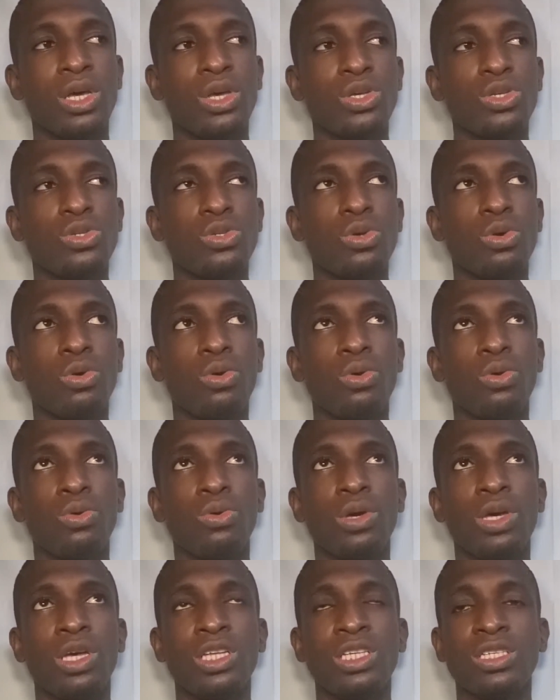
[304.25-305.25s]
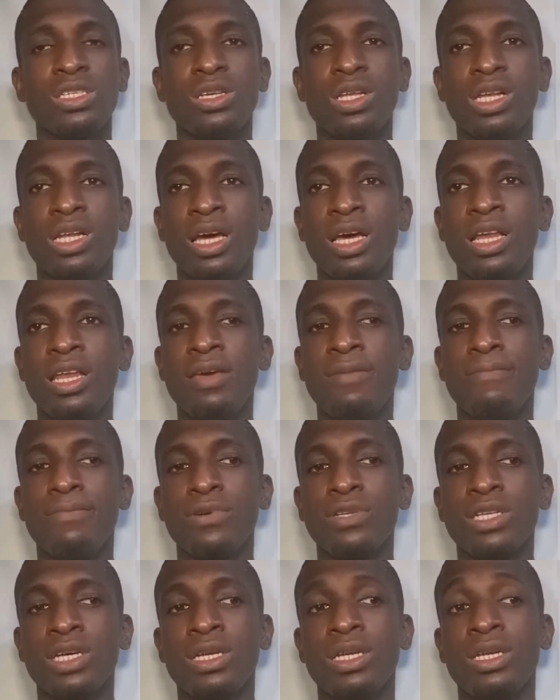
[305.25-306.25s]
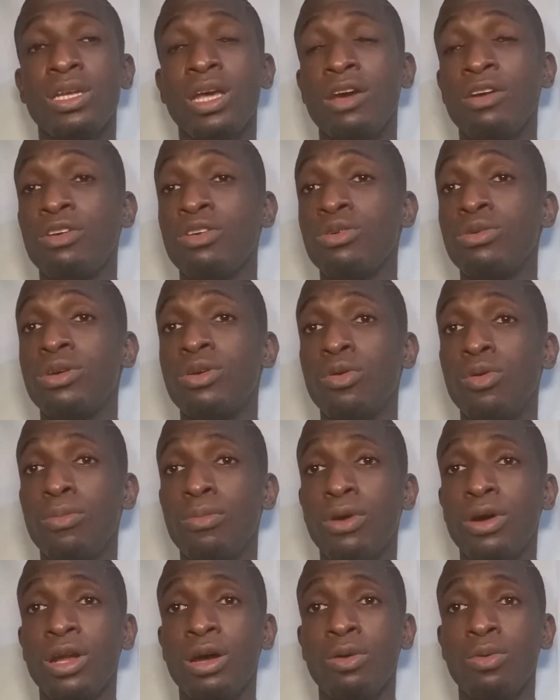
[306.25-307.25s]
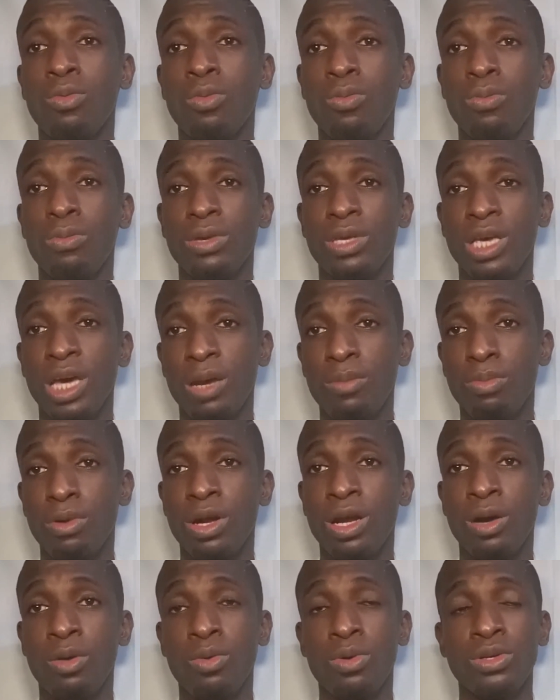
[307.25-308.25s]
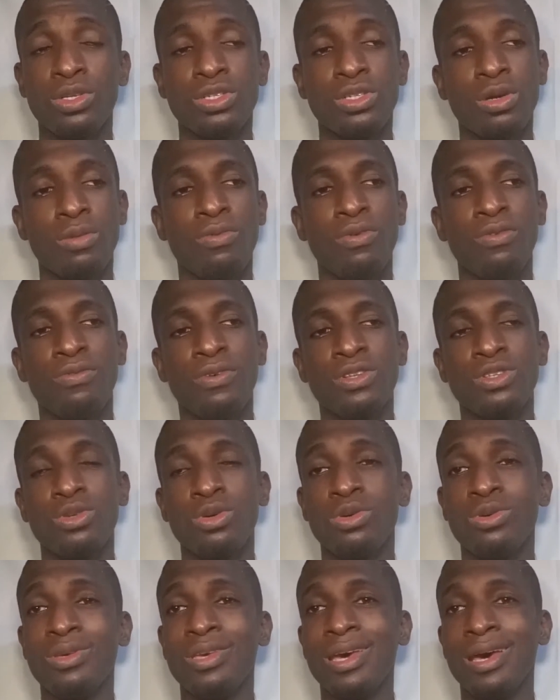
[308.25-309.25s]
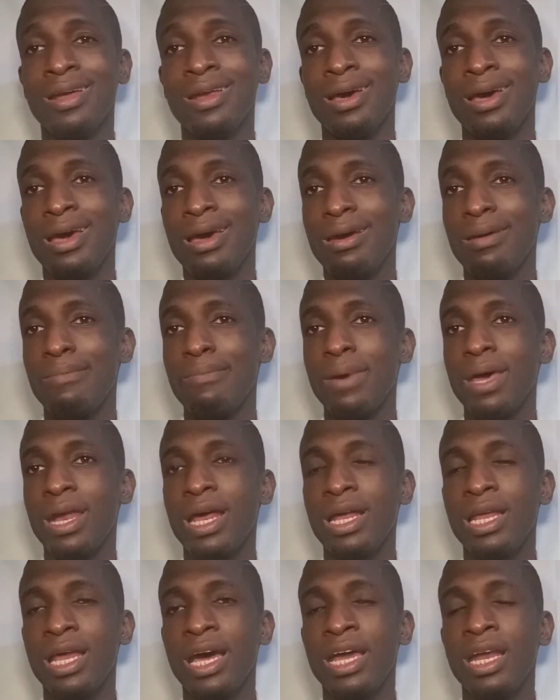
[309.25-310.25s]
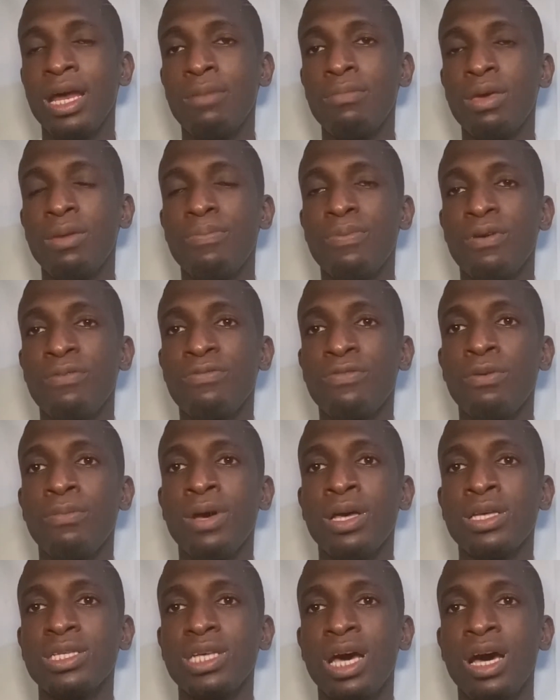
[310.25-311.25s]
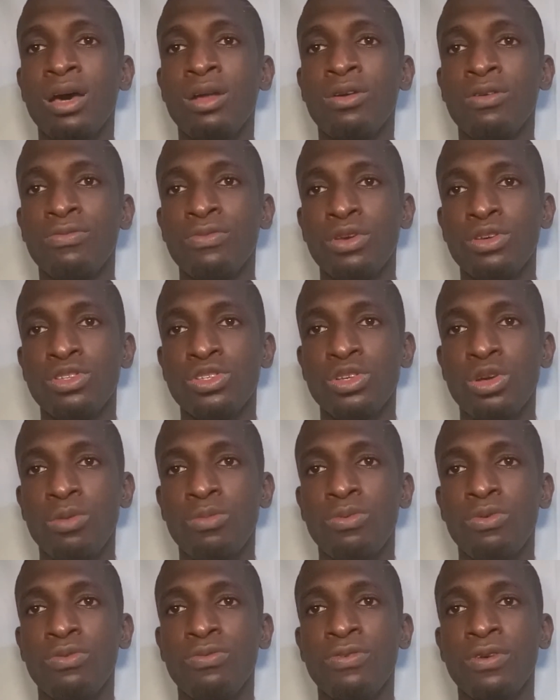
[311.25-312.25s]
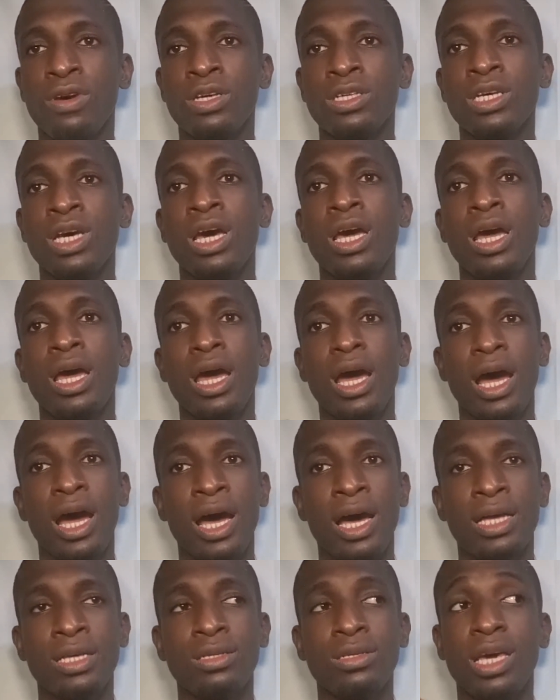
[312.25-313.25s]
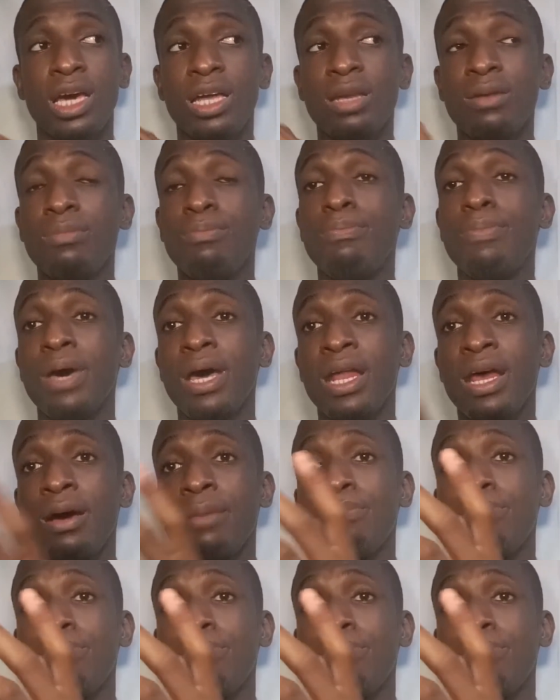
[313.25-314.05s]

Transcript: So it's clearly important that you get more than one subwoofer, so you get better dynamic performance out of your subwoofer and get better